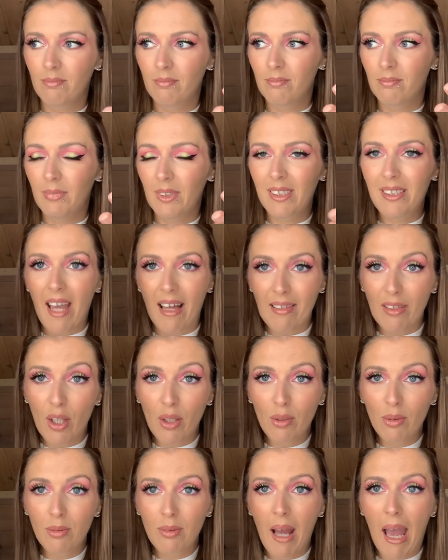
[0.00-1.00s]

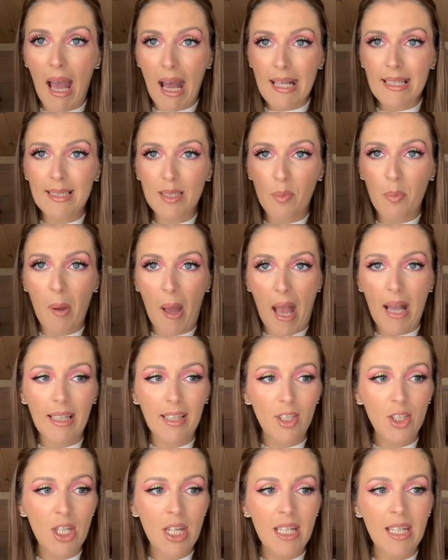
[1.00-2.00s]
yellow as the
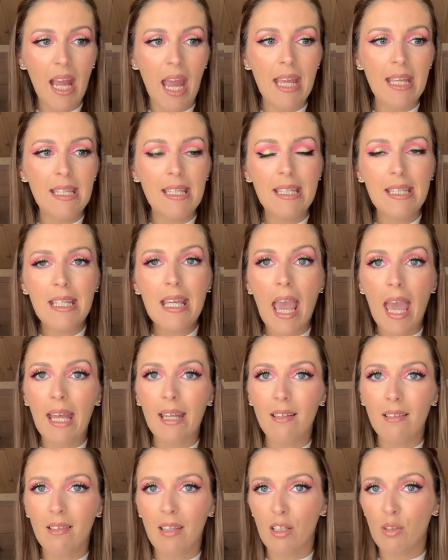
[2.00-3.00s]
packaging. I
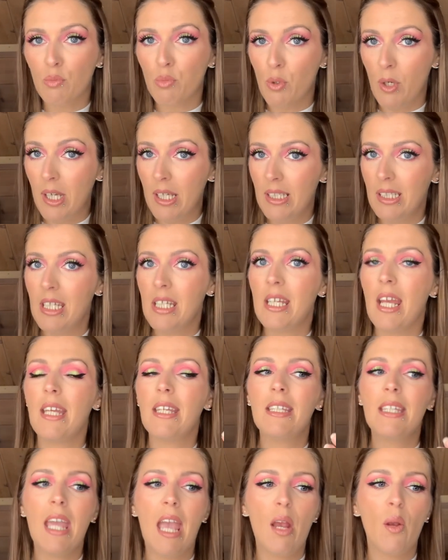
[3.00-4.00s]
get their branding. I
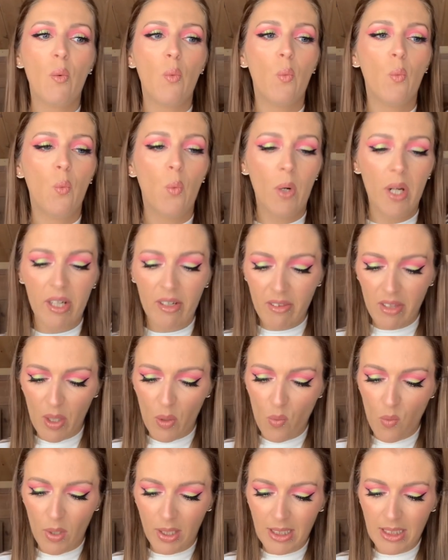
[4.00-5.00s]
get where they
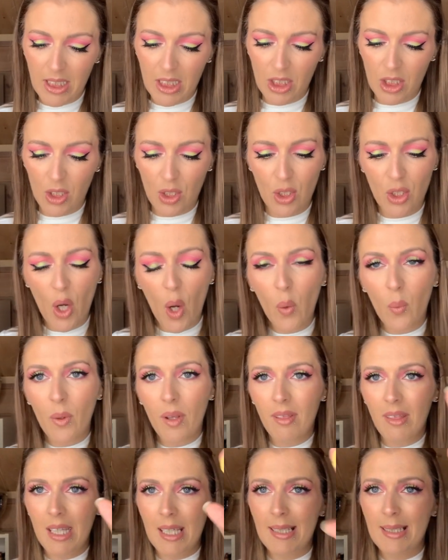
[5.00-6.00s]
wanted to go
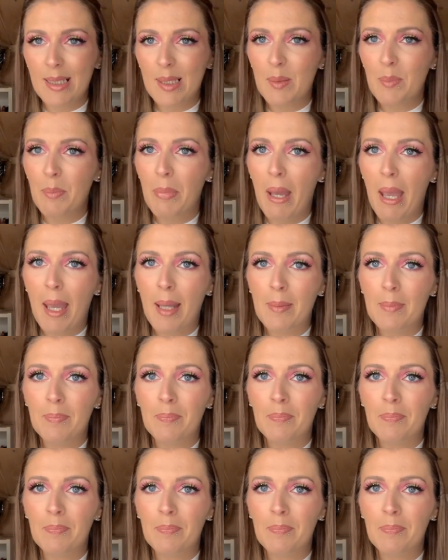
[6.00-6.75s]
with this, but